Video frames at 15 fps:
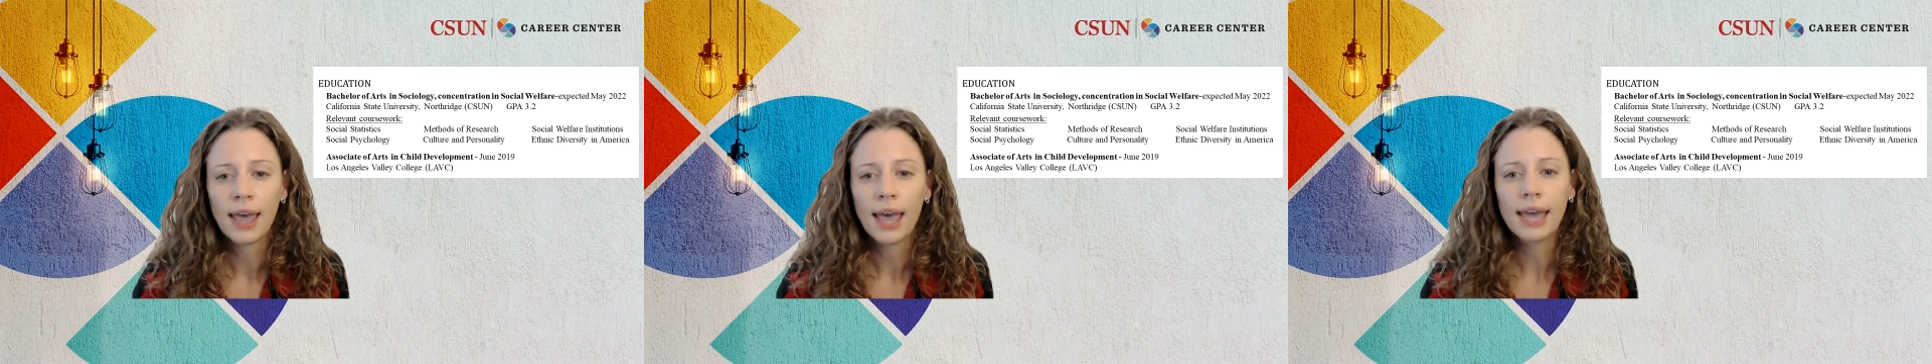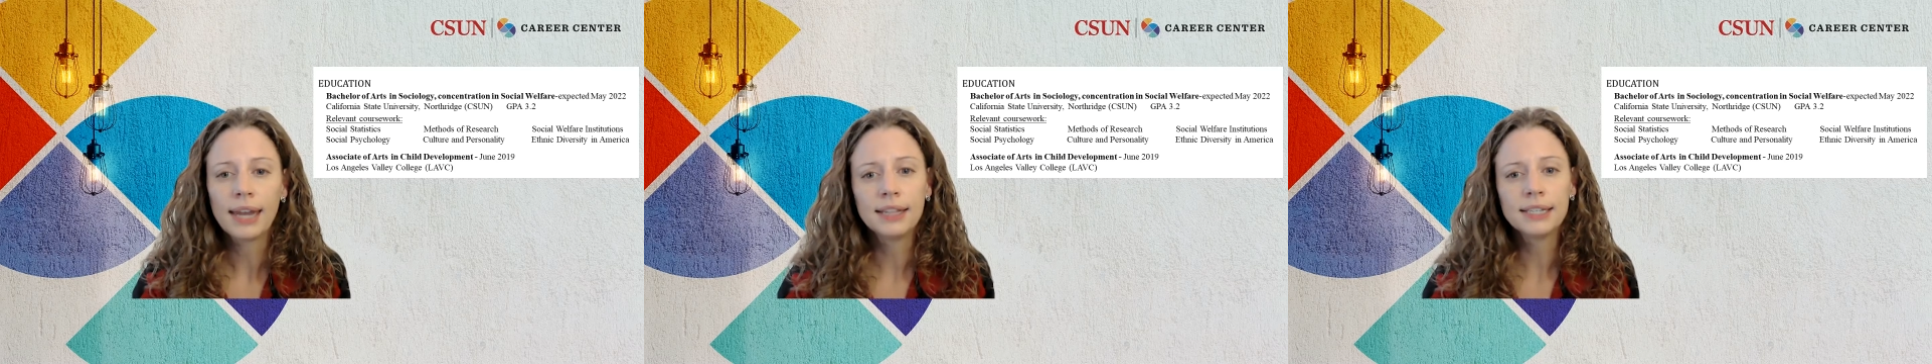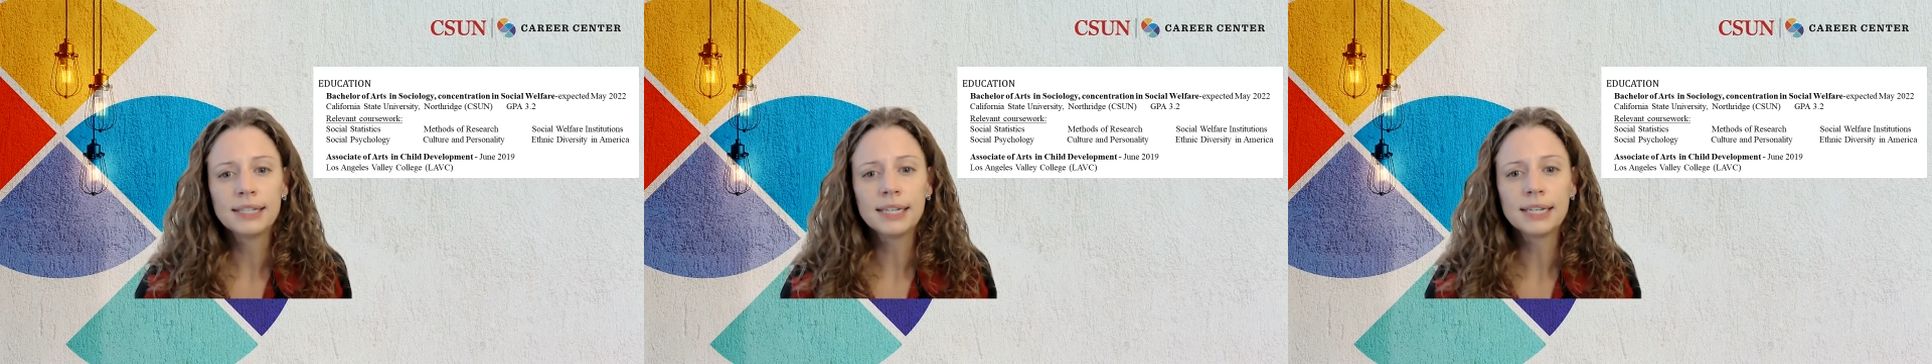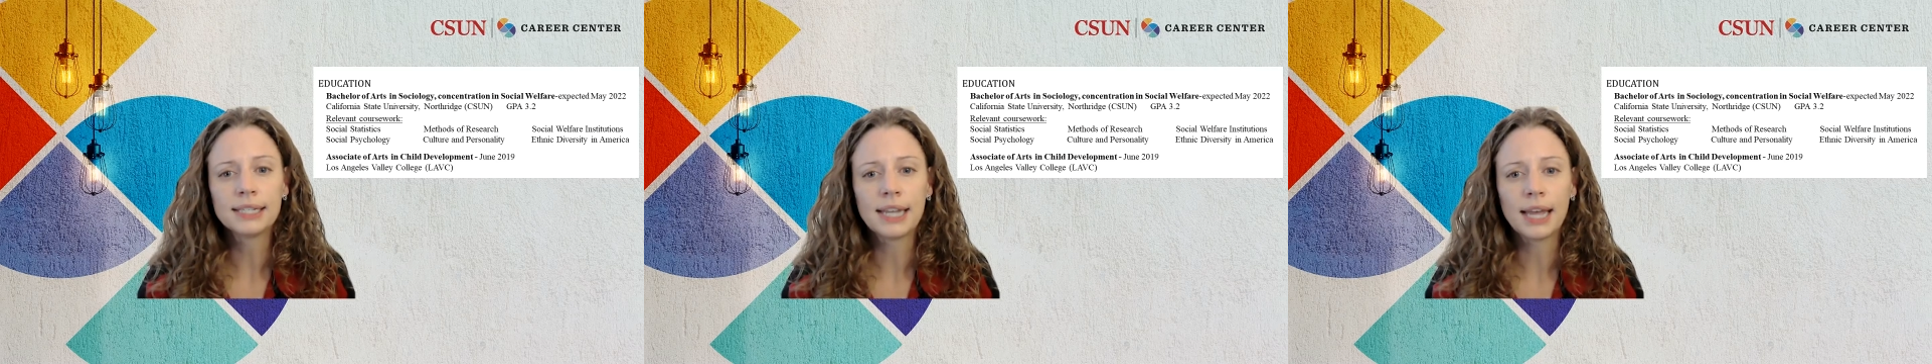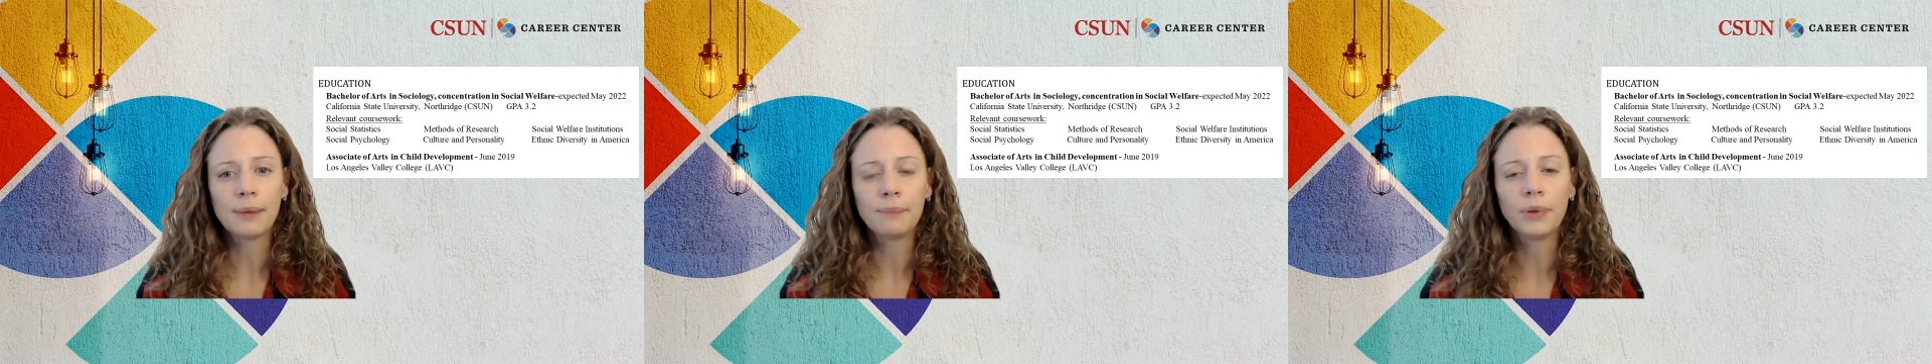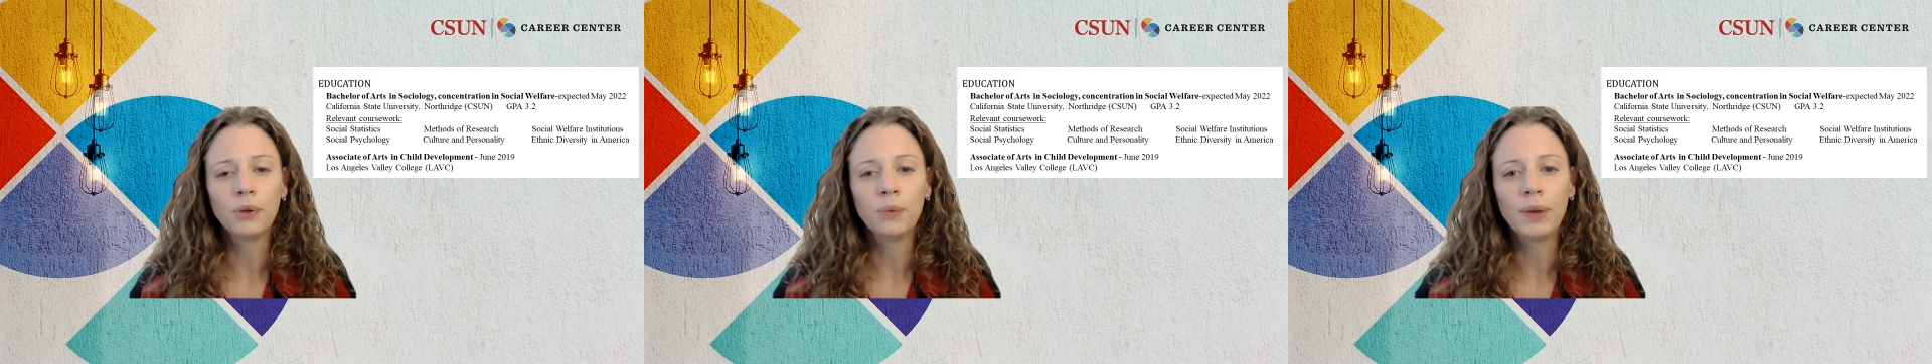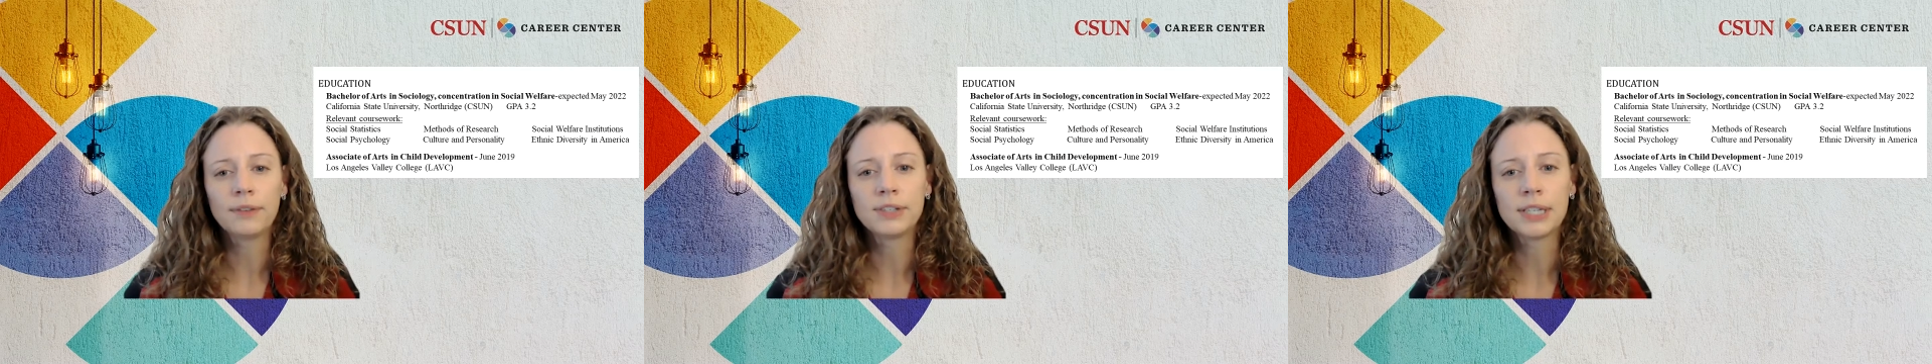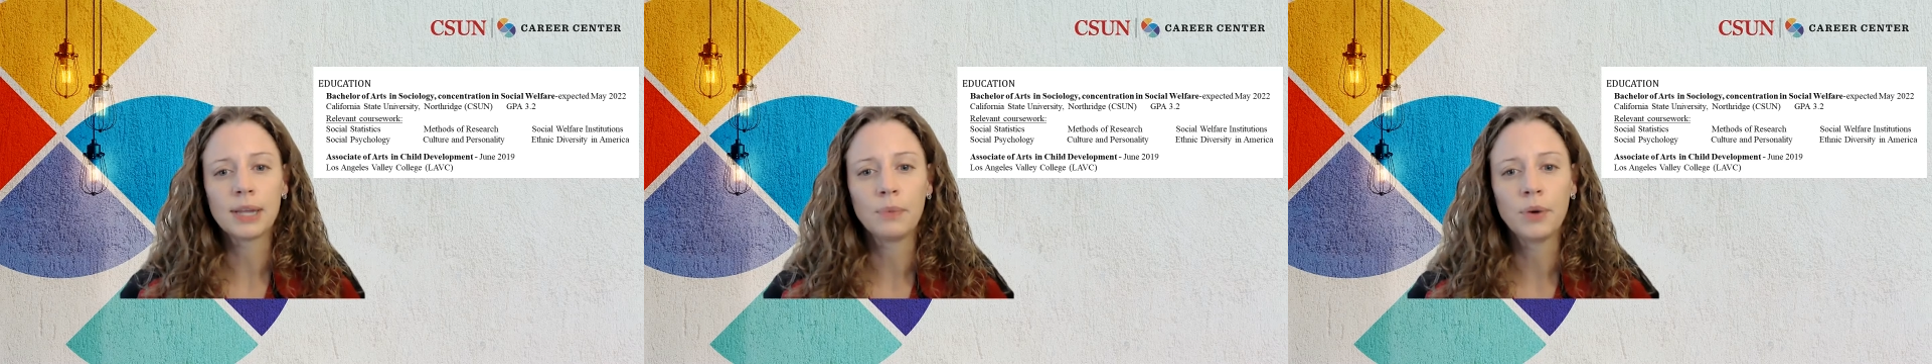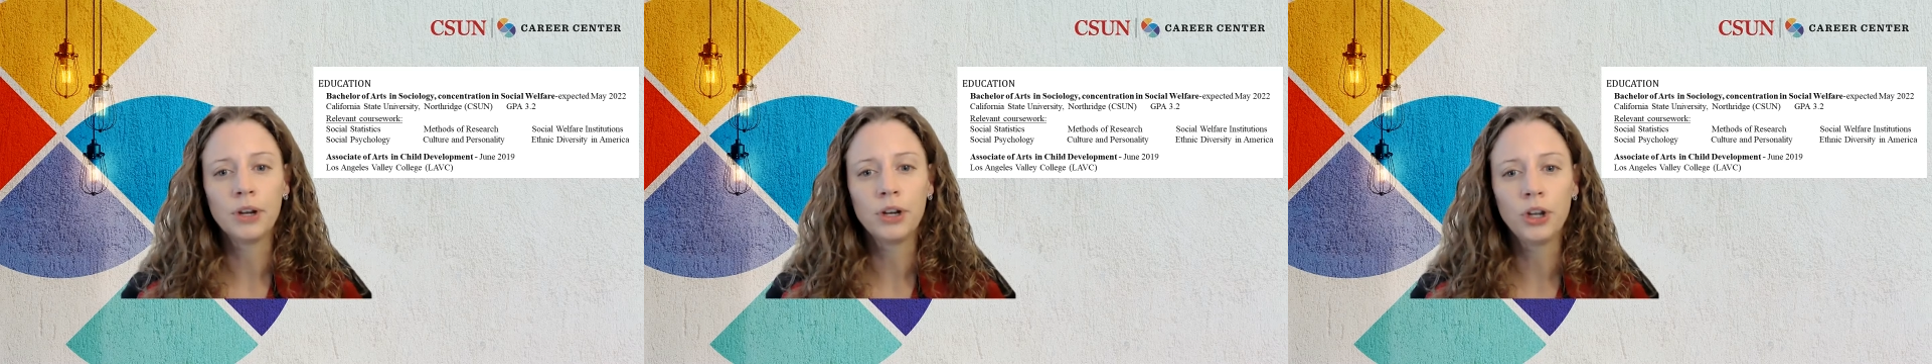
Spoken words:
And in this example, we have someone